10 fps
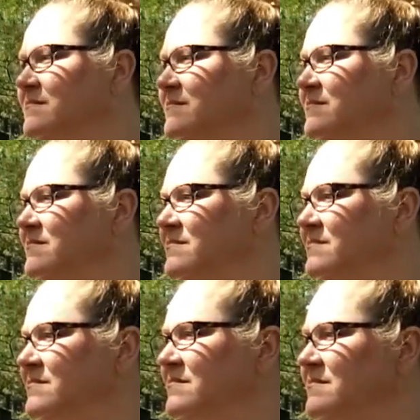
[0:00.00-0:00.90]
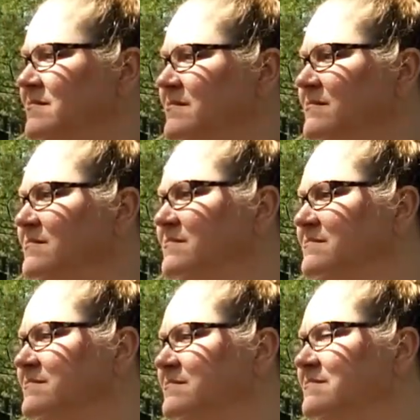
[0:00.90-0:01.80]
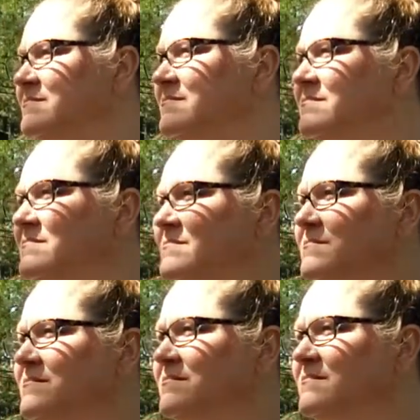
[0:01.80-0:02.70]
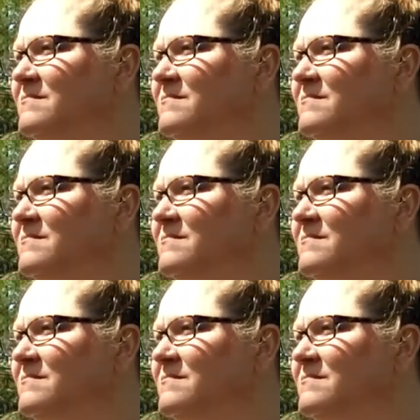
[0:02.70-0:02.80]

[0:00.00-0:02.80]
(not speaking)